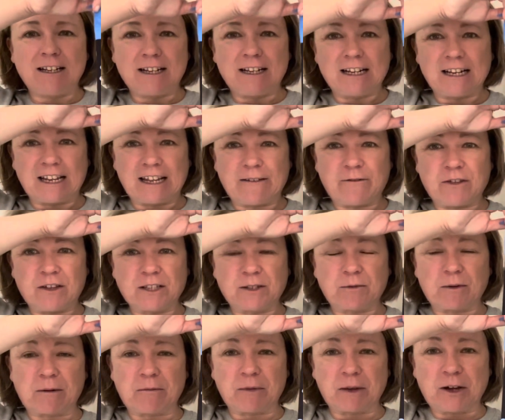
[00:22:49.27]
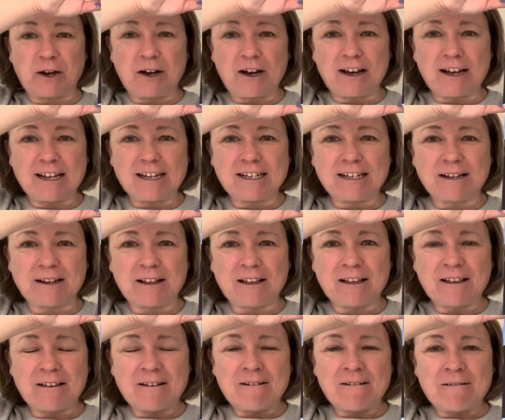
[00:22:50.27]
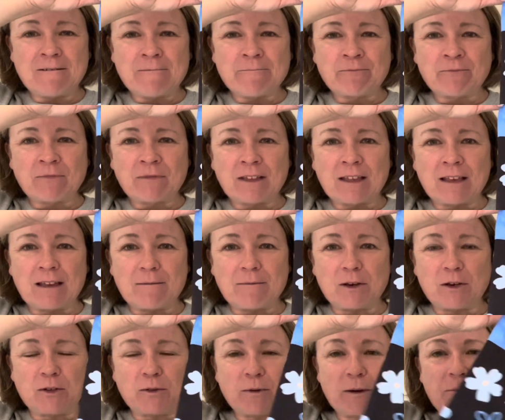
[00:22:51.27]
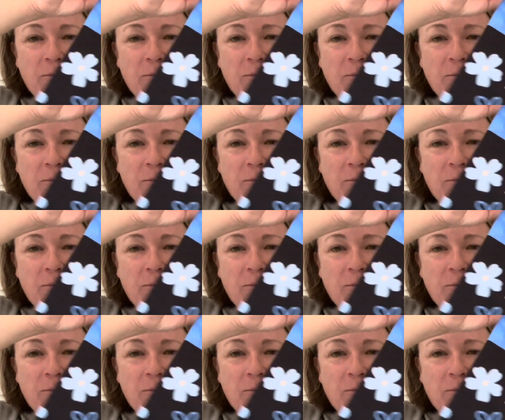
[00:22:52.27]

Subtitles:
leave this one behind because when